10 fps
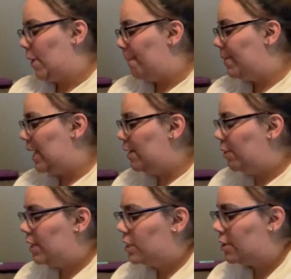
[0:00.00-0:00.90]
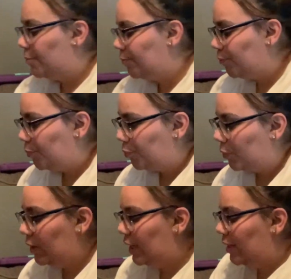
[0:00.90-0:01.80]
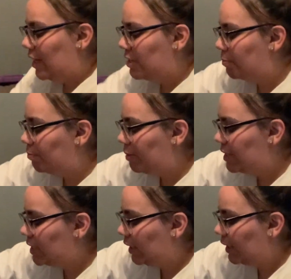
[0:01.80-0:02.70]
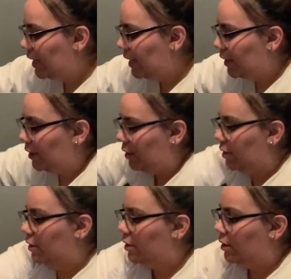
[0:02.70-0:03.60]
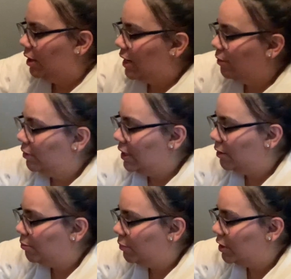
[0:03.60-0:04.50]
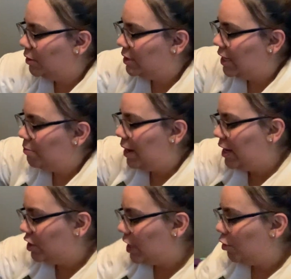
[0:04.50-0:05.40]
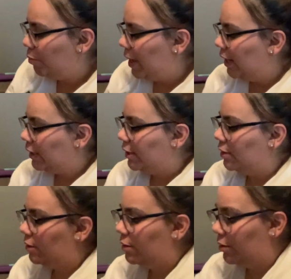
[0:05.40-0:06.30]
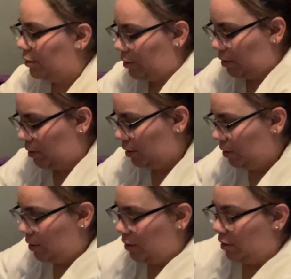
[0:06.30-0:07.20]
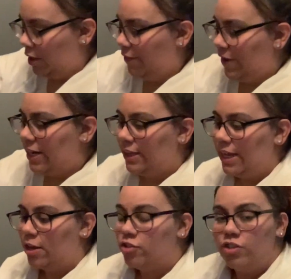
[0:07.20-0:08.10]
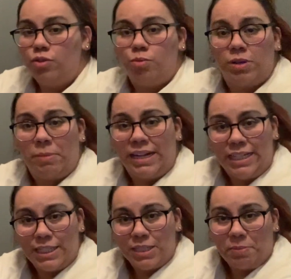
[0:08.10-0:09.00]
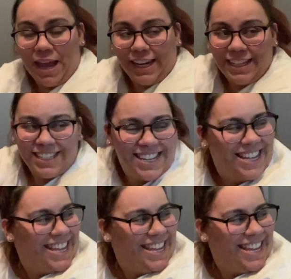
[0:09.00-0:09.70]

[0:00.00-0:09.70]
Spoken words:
But anyways, yeah, that's basically it. I don't think I'm gonna take my eyeshadow palette. If anything, I'll just use one of my niece's palettes.